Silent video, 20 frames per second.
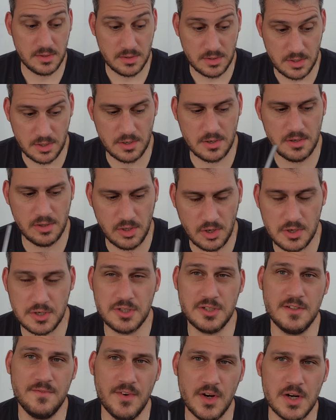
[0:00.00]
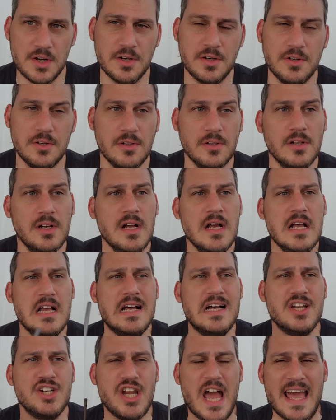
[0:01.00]
Third largest vertical.
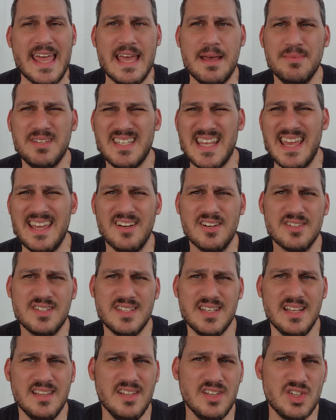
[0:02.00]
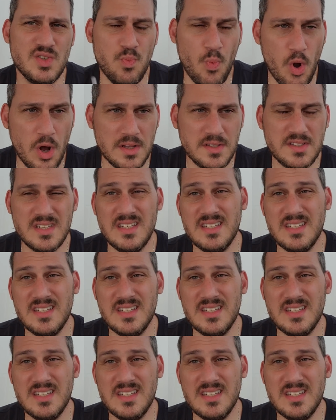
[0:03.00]
Shyam Sankar said this once.